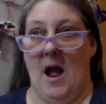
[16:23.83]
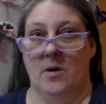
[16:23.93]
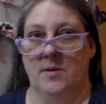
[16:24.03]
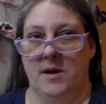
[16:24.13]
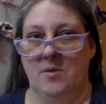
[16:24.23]

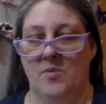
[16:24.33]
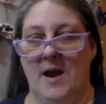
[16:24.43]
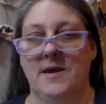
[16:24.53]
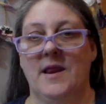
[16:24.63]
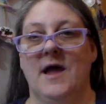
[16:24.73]
I'll get
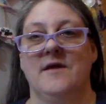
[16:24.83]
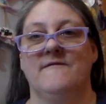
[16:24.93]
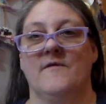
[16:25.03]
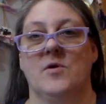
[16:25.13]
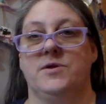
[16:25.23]

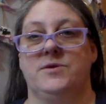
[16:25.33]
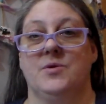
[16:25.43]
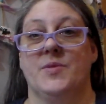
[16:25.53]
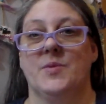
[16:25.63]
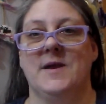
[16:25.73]
regulated for
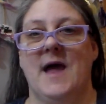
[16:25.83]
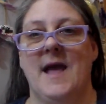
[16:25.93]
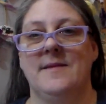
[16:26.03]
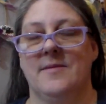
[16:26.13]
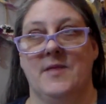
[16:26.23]
two or three
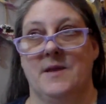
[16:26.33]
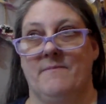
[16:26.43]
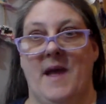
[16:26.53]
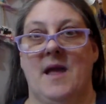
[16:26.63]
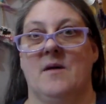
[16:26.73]
days and
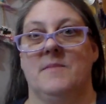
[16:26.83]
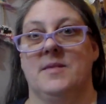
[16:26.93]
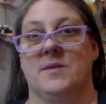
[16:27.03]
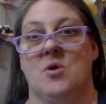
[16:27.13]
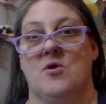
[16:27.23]
then bam,
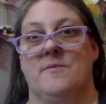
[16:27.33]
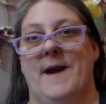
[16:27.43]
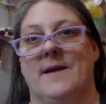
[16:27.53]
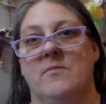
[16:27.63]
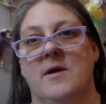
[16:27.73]
it's turned
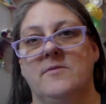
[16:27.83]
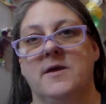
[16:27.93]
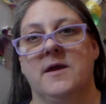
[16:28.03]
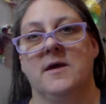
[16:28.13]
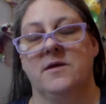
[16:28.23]
back around
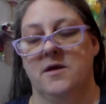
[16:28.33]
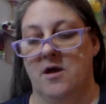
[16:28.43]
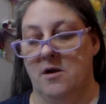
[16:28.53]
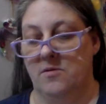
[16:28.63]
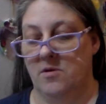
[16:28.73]
again, you
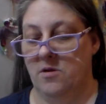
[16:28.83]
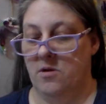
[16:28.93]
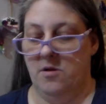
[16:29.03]
know?